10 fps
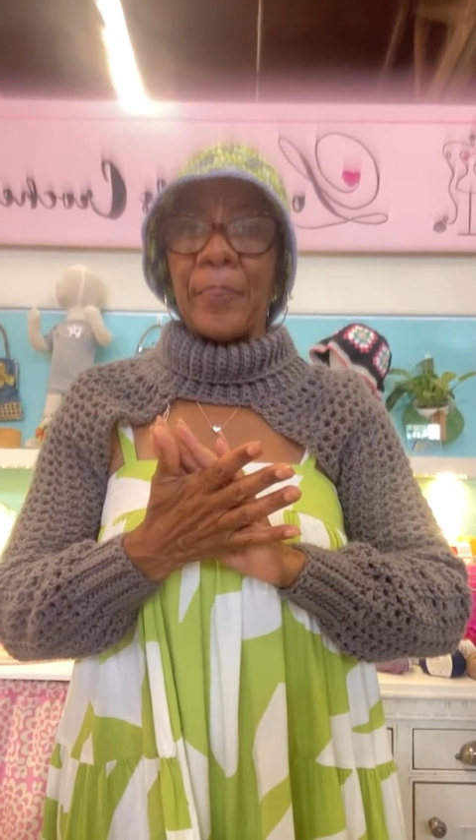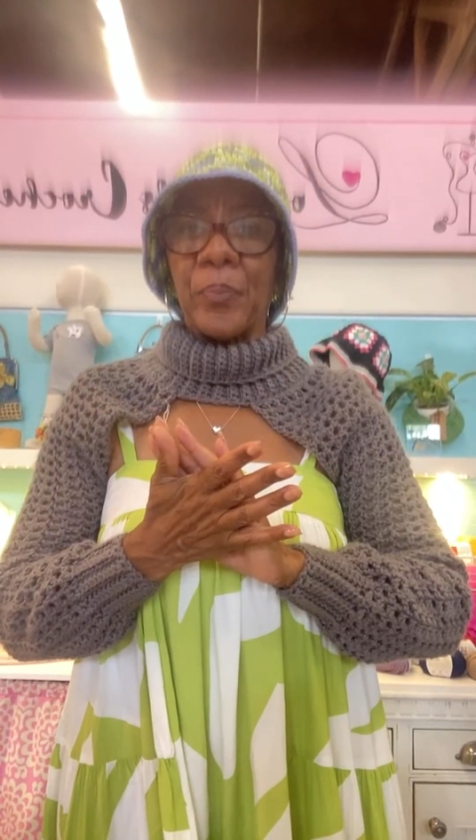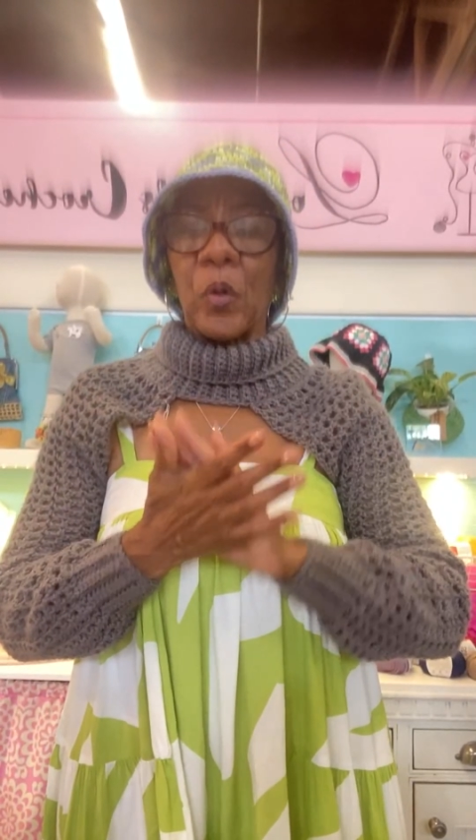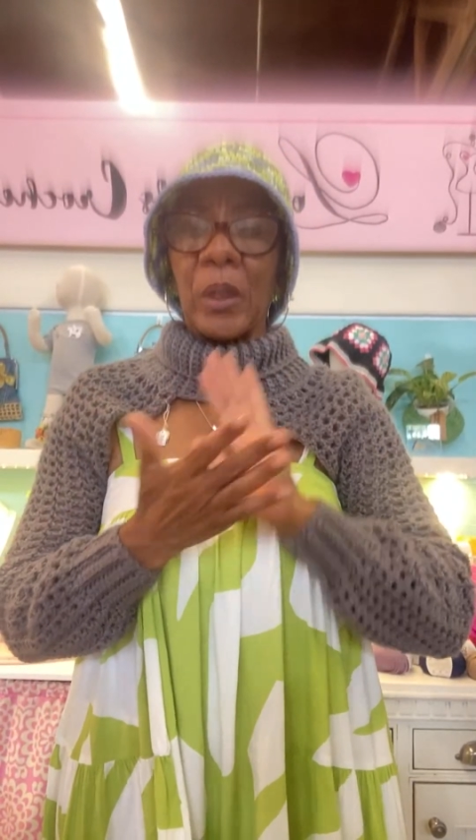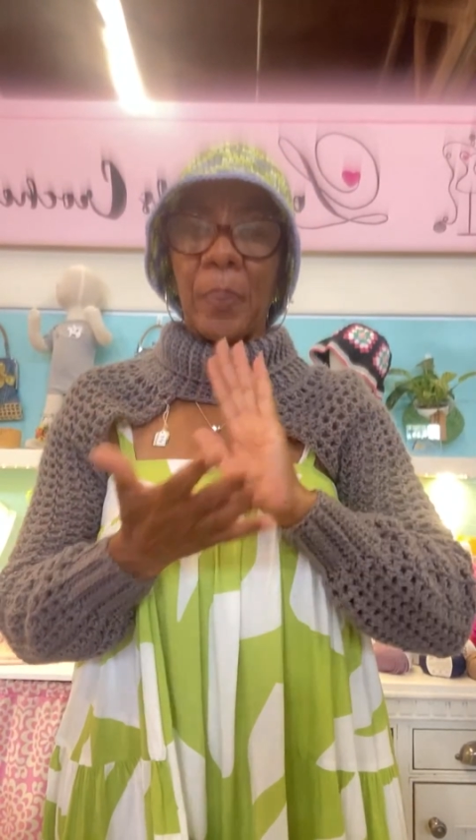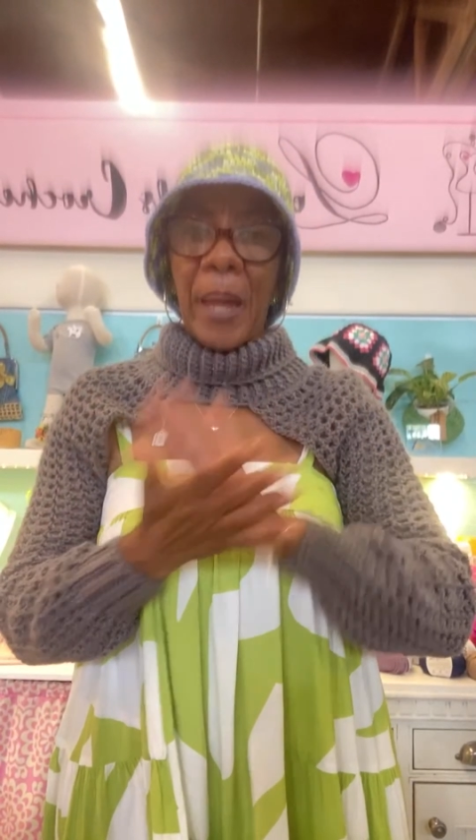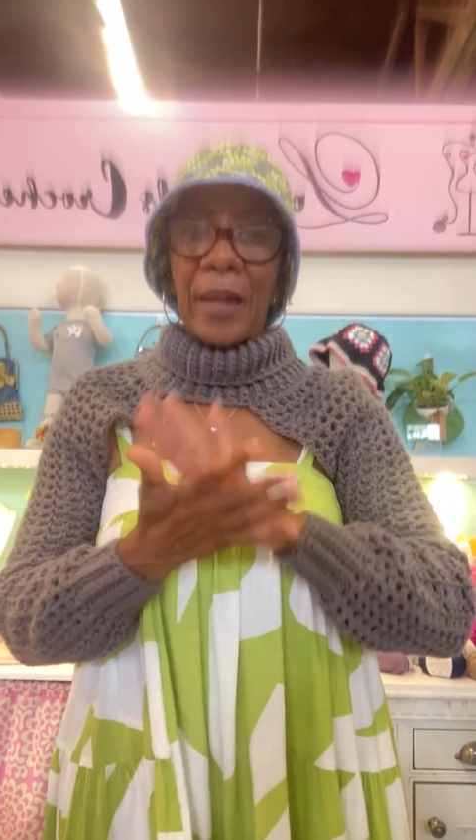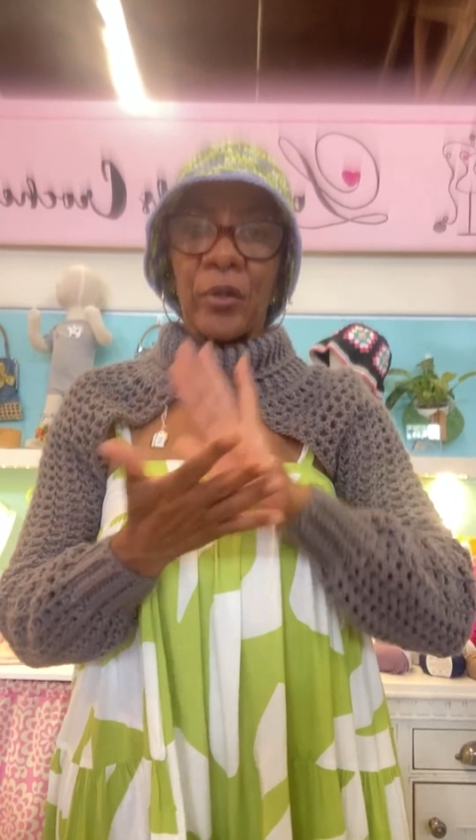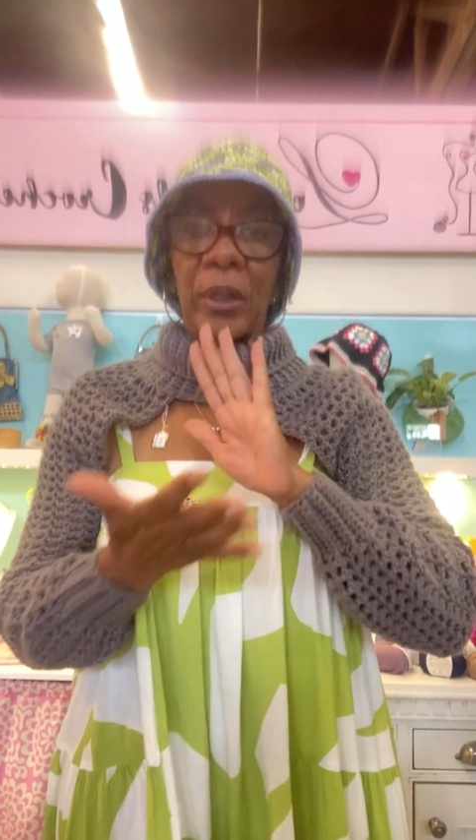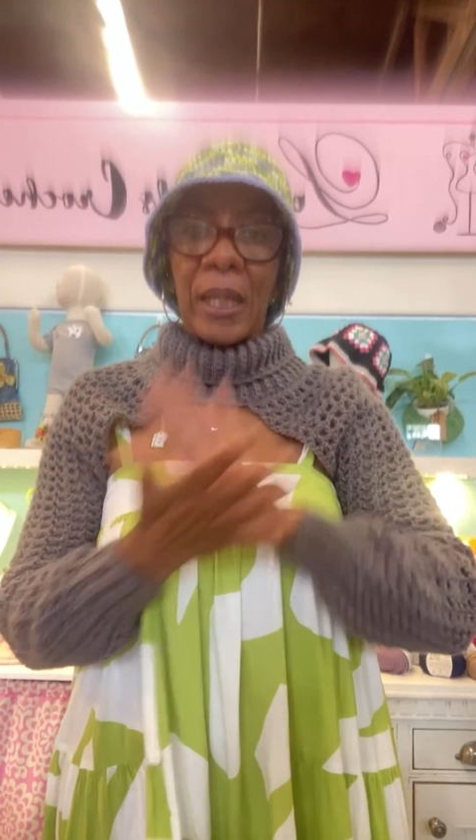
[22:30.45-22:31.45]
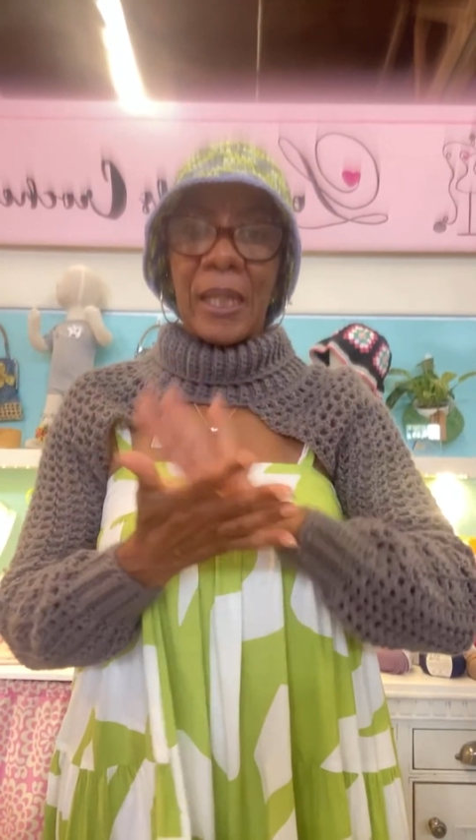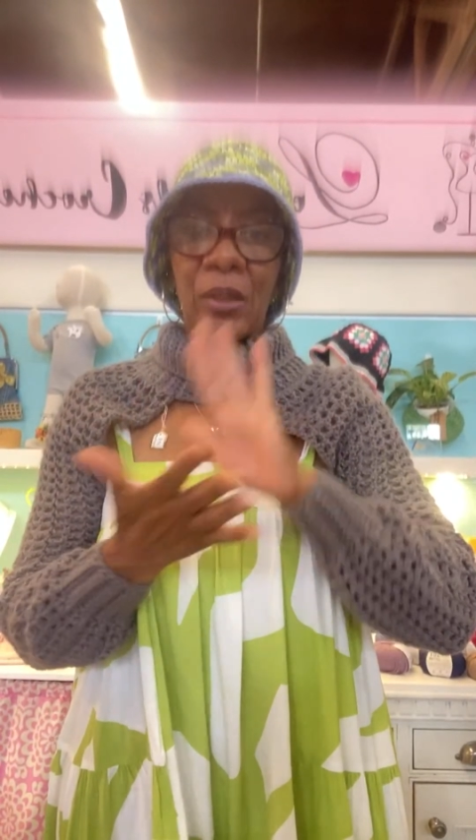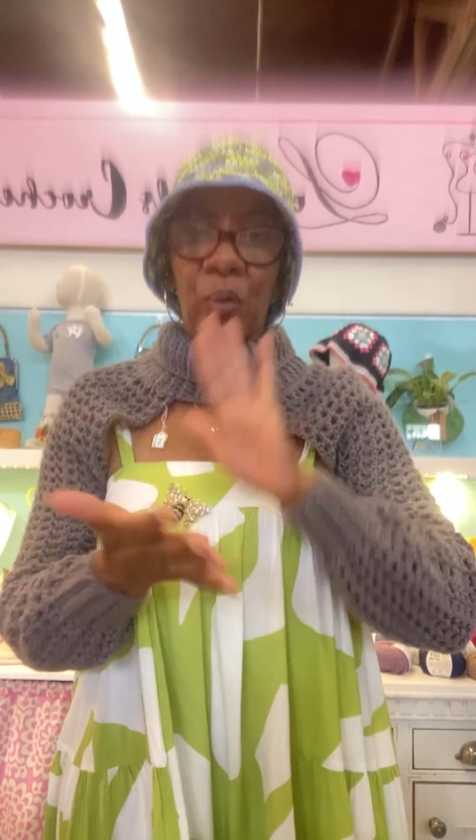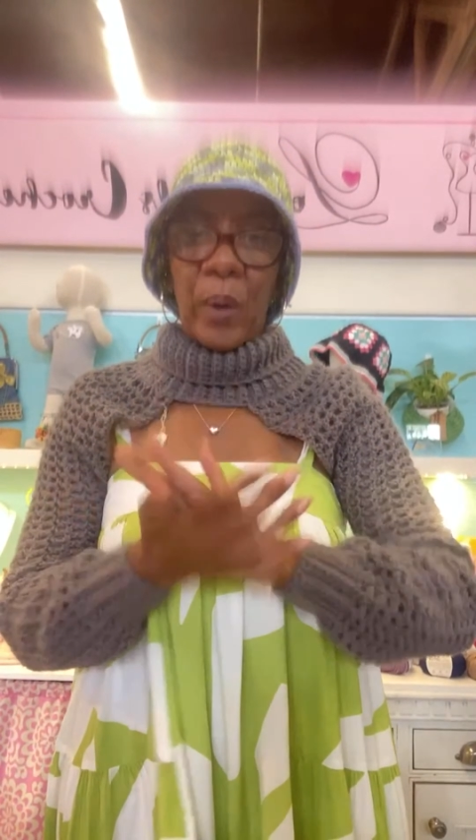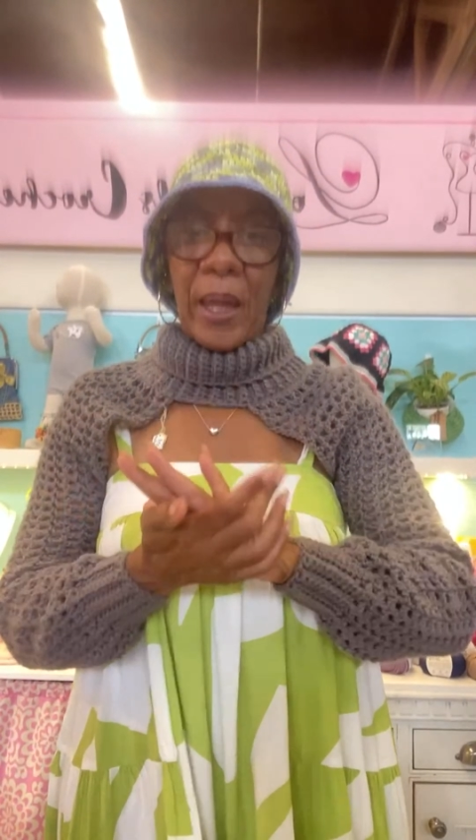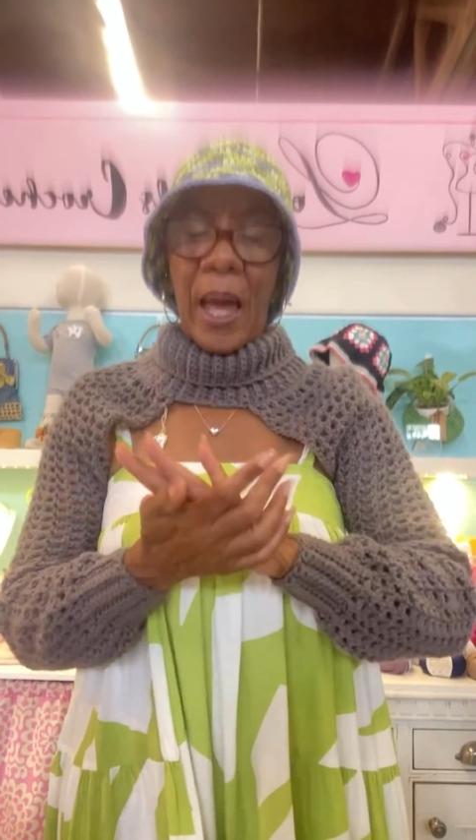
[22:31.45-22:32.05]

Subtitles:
when the pattern is ready,